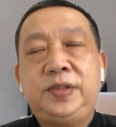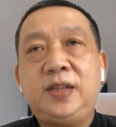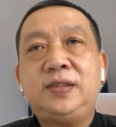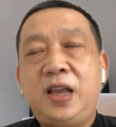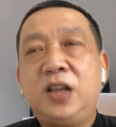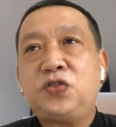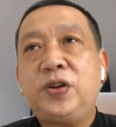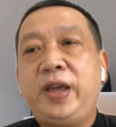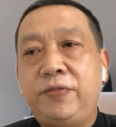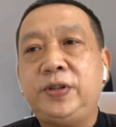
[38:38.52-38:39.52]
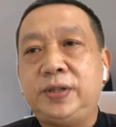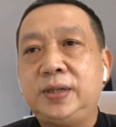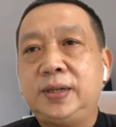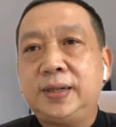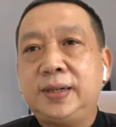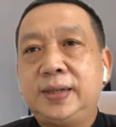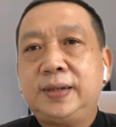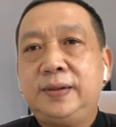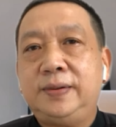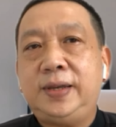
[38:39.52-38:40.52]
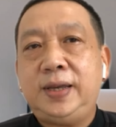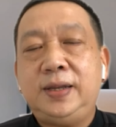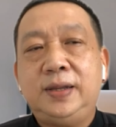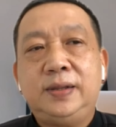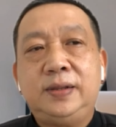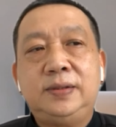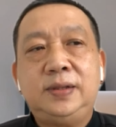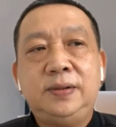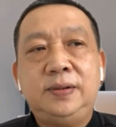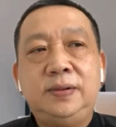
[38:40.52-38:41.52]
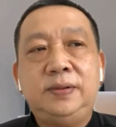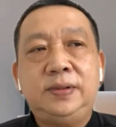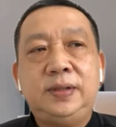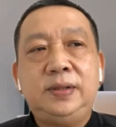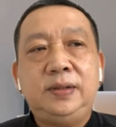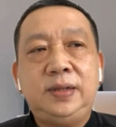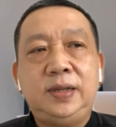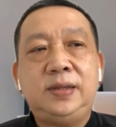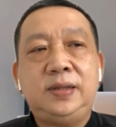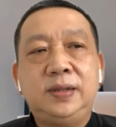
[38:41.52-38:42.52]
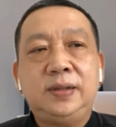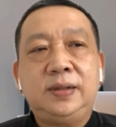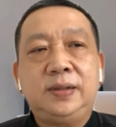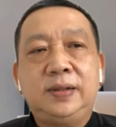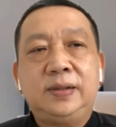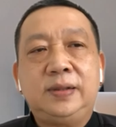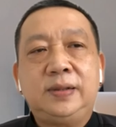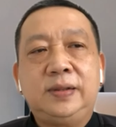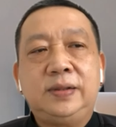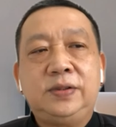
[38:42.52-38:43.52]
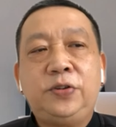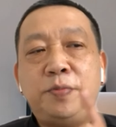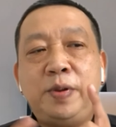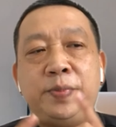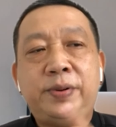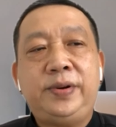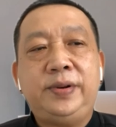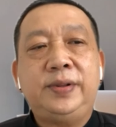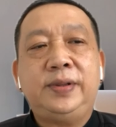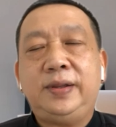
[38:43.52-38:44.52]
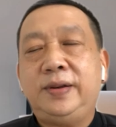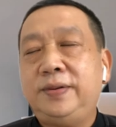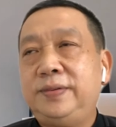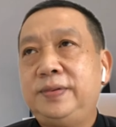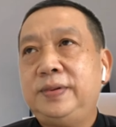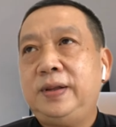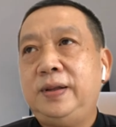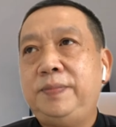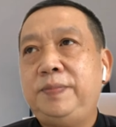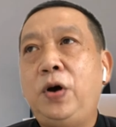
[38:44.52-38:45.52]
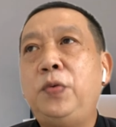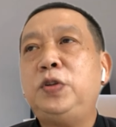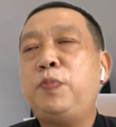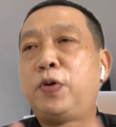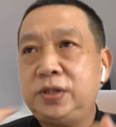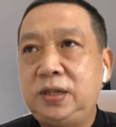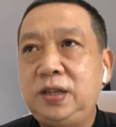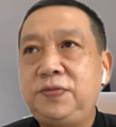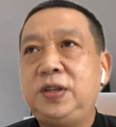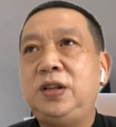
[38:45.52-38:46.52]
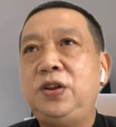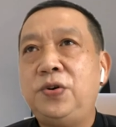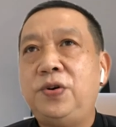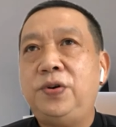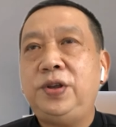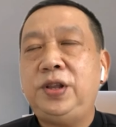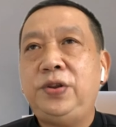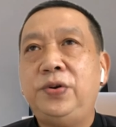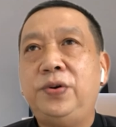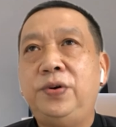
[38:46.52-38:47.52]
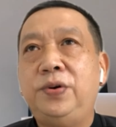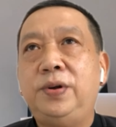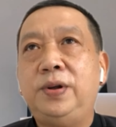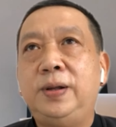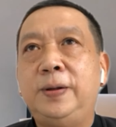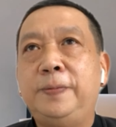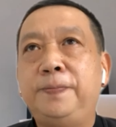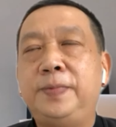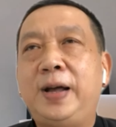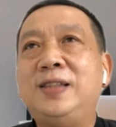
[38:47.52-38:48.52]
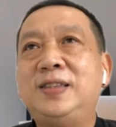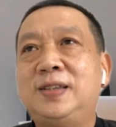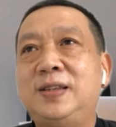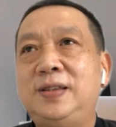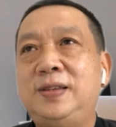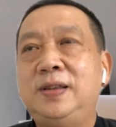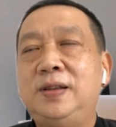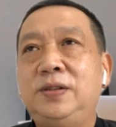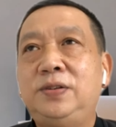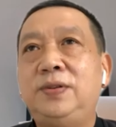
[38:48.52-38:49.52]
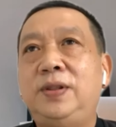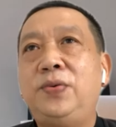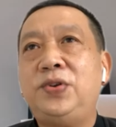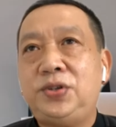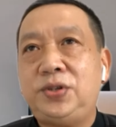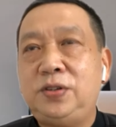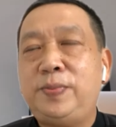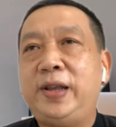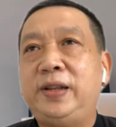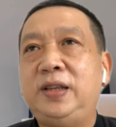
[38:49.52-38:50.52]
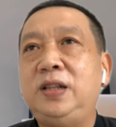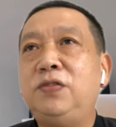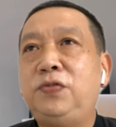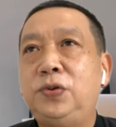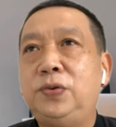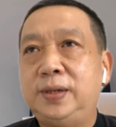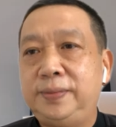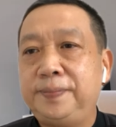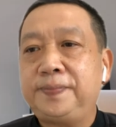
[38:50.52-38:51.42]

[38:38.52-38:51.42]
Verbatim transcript: takes extra effort. Okay. So yes. So remember, you know, uh, be always positive in your in your um, answers to the questions by the interviewer